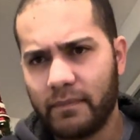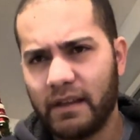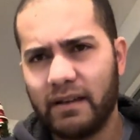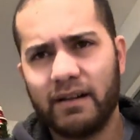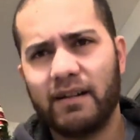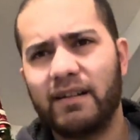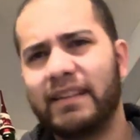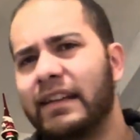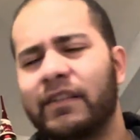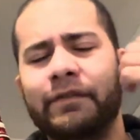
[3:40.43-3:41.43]
I
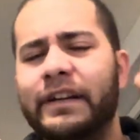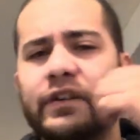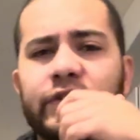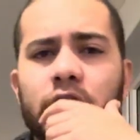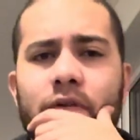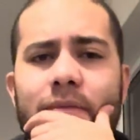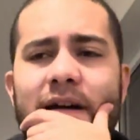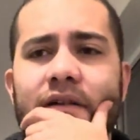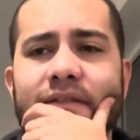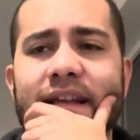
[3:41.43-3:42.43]
think some videos ago
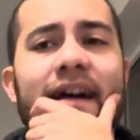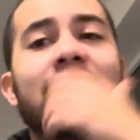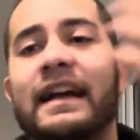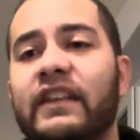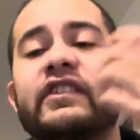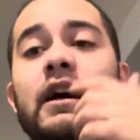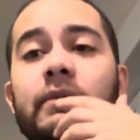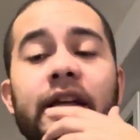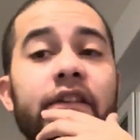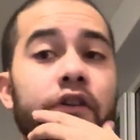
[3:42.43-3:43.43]
about that I like this
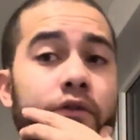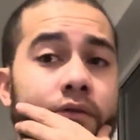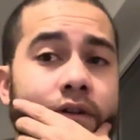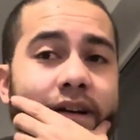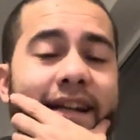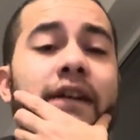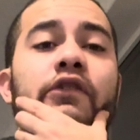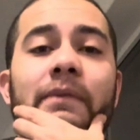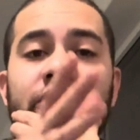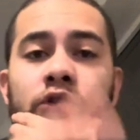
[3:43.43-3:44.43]
album, and I do. I think it was
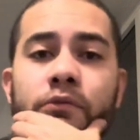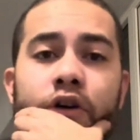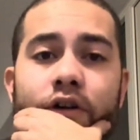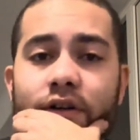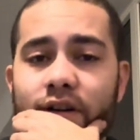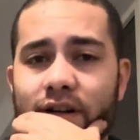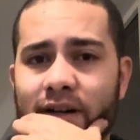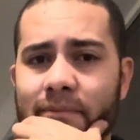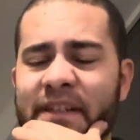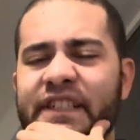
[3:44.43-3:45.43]
my Snoop Dogg
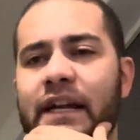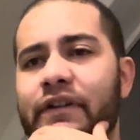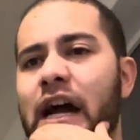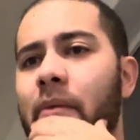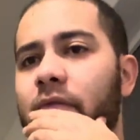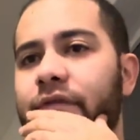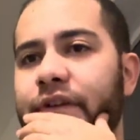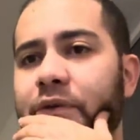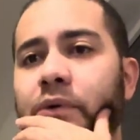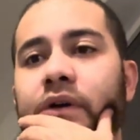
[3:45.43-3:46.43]
Missionary album
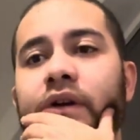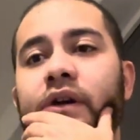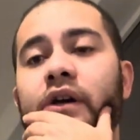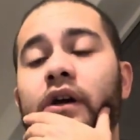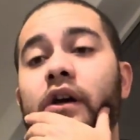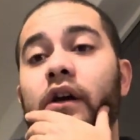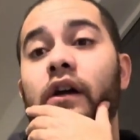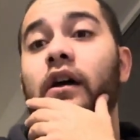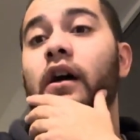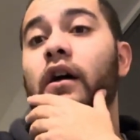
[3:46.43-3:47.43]
review.
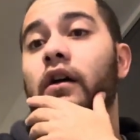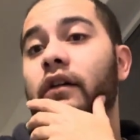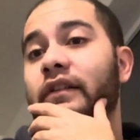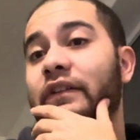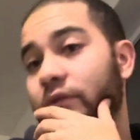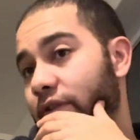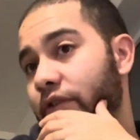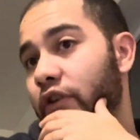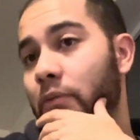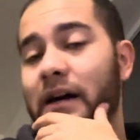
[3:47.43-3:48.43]
This was a
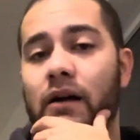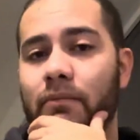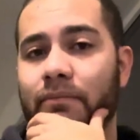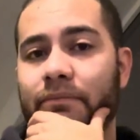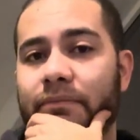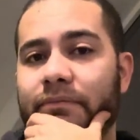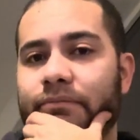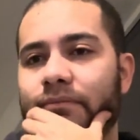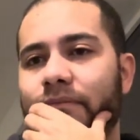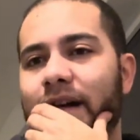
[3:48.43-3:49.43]
dope album.
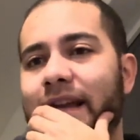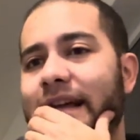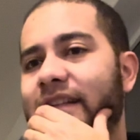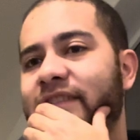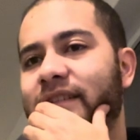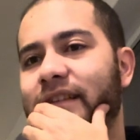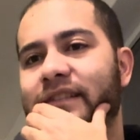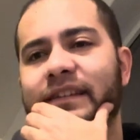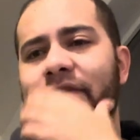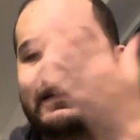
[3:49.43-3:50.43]
I like this. This
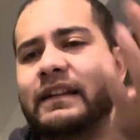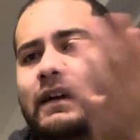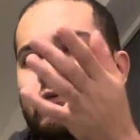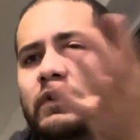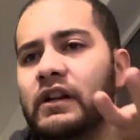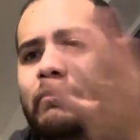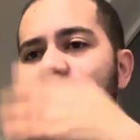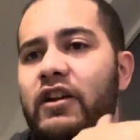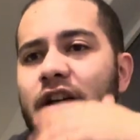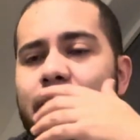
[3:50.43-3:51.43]
is definitely one of the
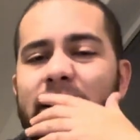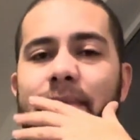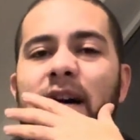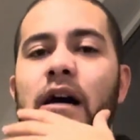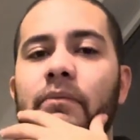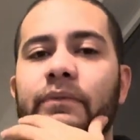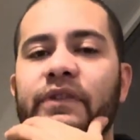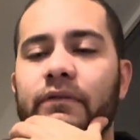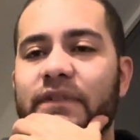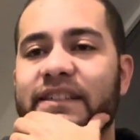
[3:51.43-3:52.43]
better Eminem albums
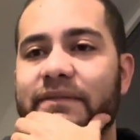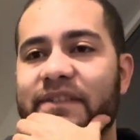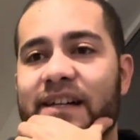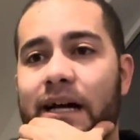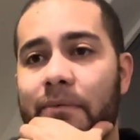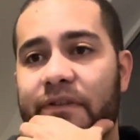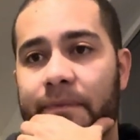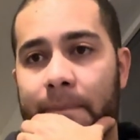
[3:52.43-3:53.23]
in recent times.